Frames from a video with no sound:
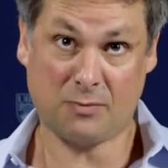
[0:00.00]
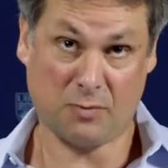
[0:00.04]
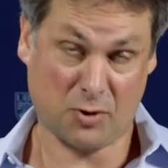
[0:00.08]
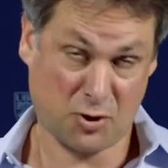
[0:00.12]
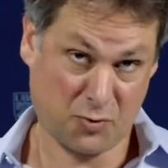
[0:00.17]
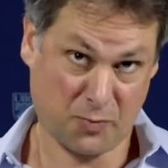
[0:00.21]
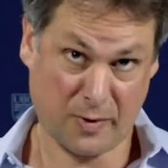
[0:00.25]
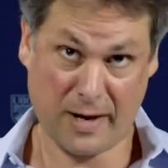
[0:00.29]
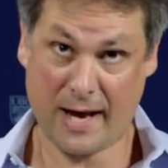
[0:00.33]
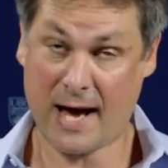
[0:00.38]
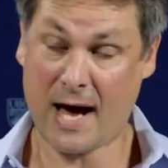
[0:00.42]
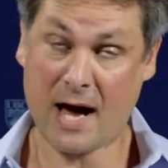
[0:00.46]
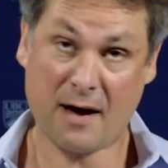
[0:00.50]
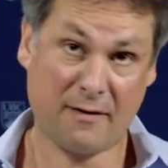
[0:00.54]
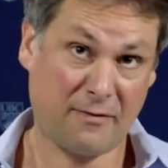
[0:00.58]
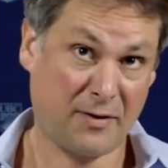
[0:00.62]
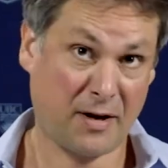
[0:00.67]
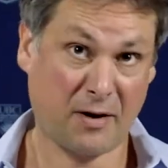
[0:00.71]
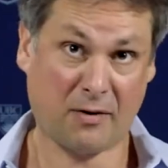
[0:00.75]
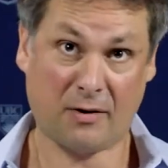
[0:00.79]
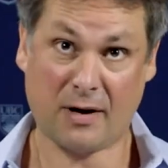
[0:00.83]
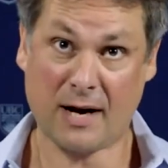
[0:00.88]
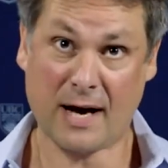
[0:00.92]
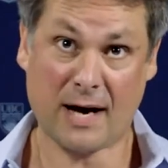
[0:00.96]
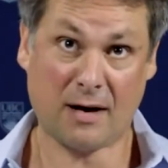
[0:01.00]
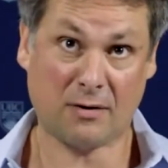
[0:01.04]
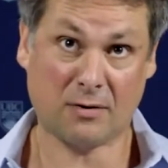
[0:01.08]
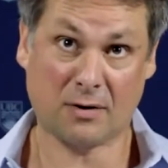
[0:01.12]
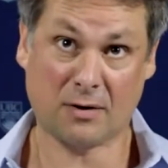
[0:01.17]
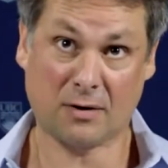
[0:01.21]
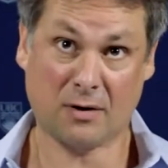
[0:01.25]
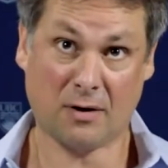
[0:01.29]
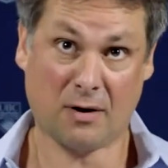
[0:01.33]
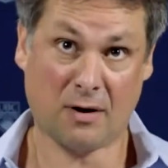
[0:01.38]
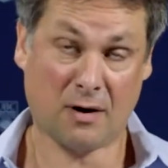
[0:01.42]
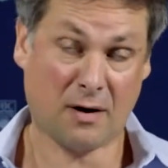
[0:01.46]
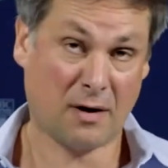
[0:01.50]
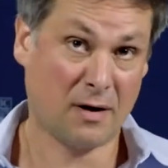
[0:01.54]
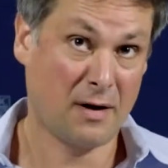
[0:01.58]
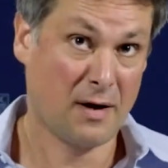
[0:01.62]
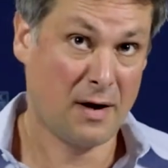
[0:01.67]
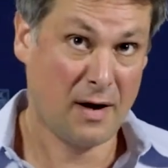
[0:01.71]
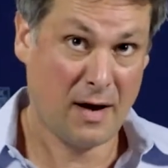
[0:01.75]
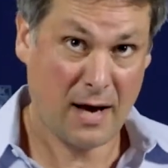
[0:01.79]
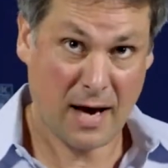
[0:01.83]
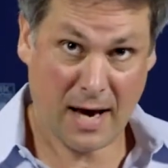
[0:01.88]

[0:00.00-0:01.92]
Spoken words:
which we have here at Allard Law